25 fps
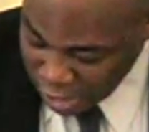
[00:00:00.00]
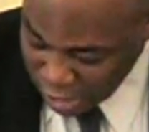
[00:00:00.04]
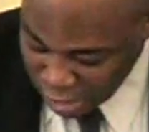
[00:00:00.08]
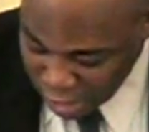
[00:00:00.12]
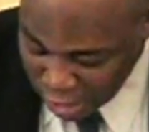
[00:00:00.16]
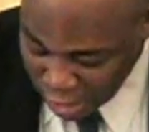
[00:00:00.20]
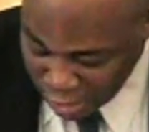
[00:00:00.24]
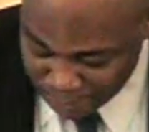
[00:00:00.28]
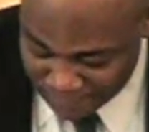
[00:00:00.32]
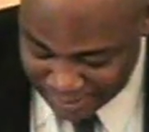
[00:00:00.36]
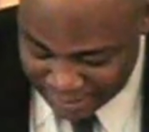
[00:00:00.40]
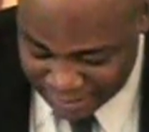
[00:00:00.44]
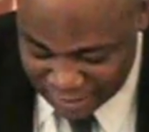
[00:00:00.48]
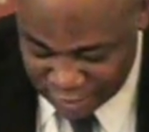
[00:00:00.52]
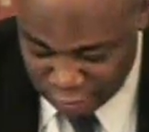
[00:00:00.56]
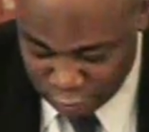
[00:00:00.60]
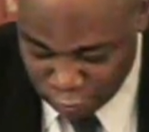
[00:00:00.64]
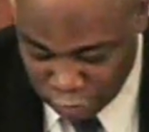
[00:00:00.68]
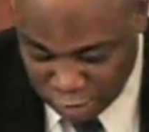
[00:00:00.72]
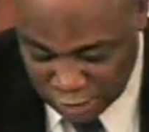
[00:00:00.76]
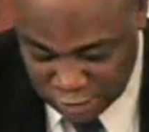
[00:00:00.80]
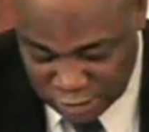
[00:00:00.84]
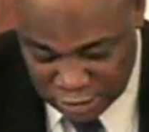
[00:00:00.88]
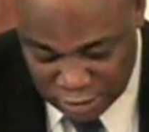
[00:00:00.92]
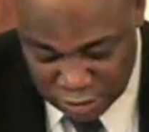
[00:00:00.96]
How many of
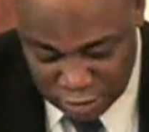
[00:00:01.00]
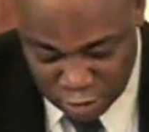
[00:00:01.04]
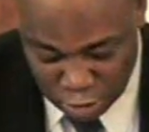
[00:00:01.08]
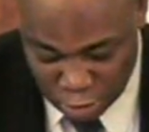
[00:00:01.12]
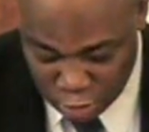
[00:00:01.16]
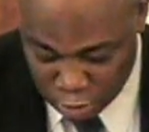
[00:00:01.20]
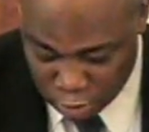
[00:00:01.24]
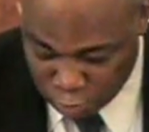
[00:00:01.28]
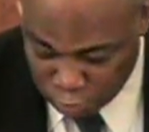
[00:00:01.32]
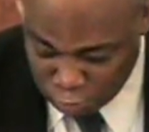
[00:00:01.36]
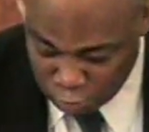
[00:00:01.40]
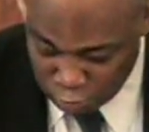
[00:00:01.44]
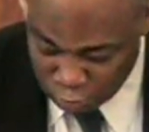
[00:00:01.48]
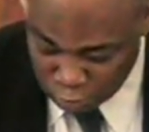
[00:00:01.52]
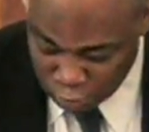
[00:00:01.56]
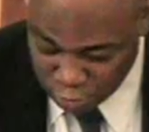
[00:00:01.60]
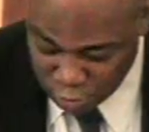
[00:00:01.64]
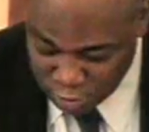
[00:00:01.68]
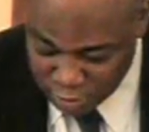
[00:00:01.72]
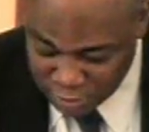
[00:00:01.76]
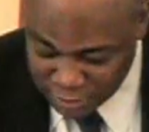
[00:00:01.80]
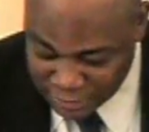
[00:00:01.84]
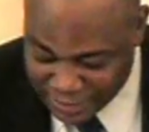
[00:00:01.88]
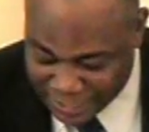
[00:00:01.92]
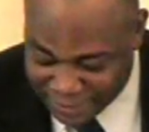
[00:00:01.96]
us know
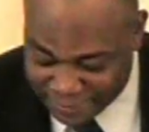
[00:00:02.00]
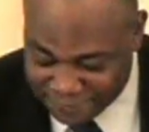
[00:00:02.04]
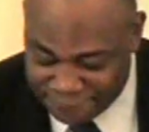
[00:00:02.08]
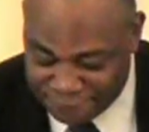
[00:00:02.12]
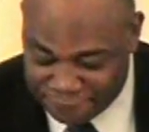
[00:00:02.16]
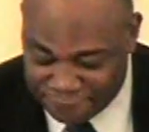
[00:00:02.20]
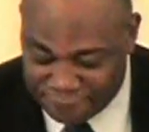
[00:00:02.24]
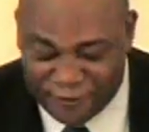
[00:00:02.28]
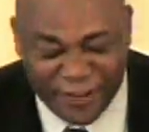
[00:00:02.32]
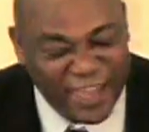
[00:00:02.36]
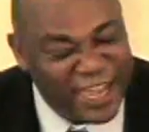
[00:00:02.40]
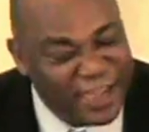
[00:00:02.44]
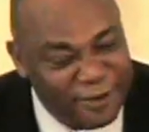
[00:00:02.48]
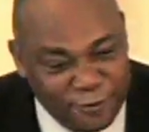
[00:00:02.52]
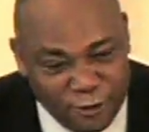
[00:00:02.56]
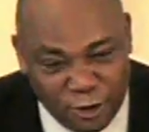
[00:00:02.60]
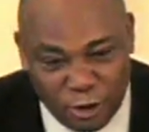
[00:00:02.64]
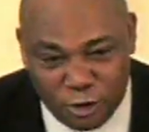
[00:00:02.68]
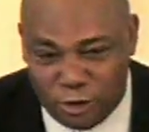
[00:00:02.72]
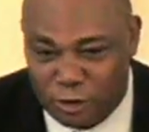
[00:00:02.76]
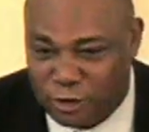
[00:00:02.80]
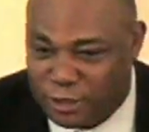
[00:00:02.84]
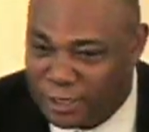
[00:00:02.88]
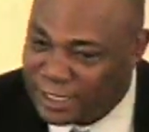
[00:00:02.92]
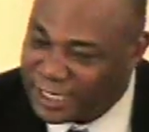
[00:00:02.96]
that
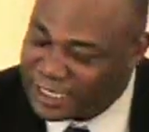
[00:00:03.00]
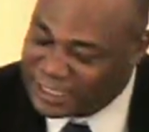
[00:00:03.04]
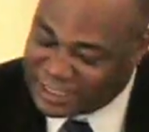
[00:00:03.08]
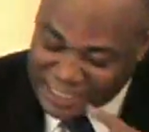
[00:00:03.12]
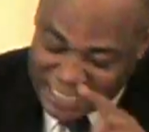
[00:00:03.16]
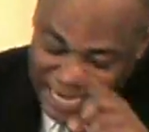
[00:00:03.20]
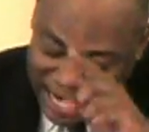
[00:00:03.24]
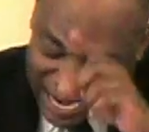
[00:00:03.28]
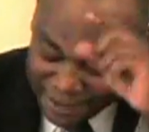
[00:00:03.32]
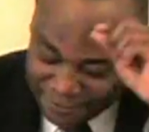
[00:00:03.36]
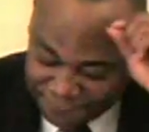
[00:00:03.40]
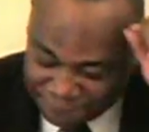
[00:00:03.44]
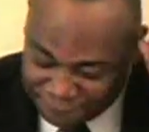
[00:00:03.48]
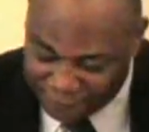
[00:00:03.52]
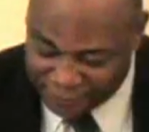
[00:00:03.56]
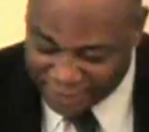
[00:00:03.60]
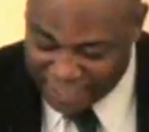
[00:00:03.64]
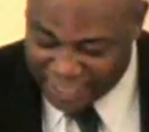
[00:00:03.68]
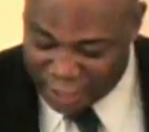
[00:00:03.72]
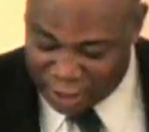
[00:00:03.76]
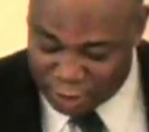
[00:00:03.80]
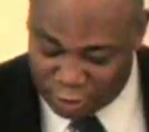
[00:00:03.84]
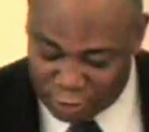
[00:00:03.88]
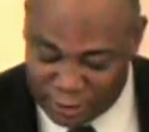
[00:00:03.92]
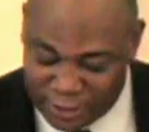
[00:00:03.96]
favor is not
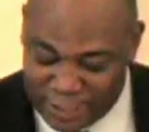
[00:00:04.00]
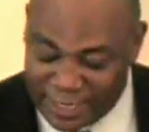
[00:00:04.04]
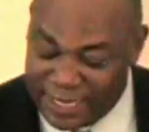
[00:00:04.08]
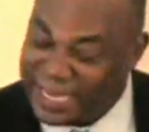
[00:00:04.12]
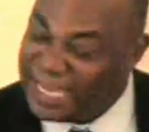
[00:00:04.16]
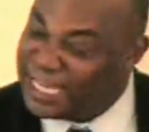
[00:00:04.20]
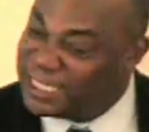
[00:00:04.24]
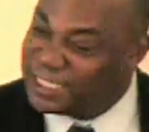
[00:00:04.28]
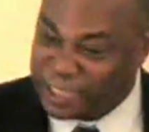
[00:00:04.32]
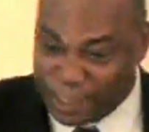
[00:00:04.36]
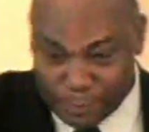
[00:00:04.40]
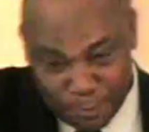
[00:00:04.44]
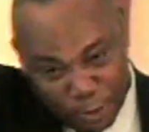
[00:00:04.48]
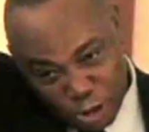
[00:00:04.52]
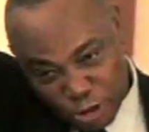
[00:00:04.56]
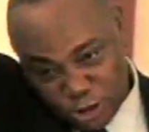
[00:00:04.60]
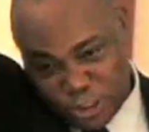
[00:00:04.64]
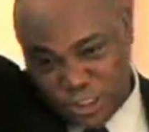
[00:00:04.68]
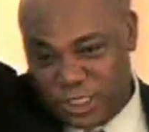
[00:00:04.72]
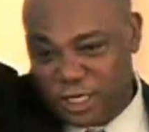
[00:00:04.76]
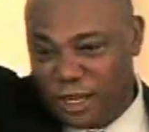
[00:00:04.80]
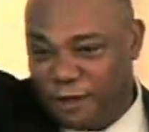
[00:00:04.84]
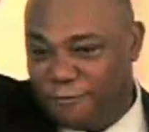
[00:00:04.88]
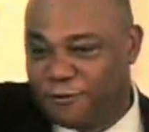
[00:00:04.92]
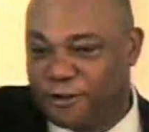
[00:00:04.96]
fair? It's the
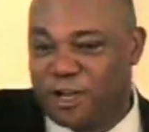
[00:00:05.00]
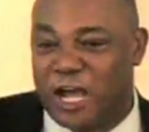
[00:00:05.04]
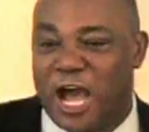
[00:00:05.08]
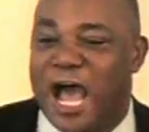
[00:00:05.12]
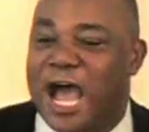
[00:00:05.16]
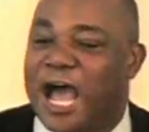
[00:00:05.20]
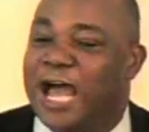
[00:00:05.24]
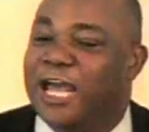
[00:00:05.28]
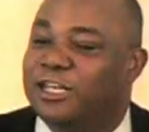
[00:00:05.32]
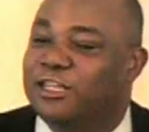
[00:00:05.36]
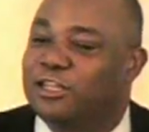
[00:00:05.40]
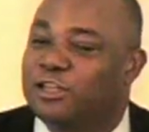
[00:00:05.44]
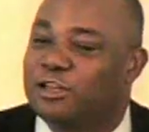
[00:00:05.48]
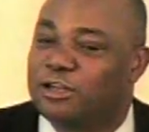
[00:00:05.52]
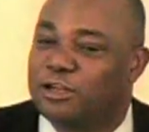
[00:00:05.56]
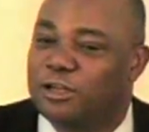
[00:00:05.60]
mercy of God.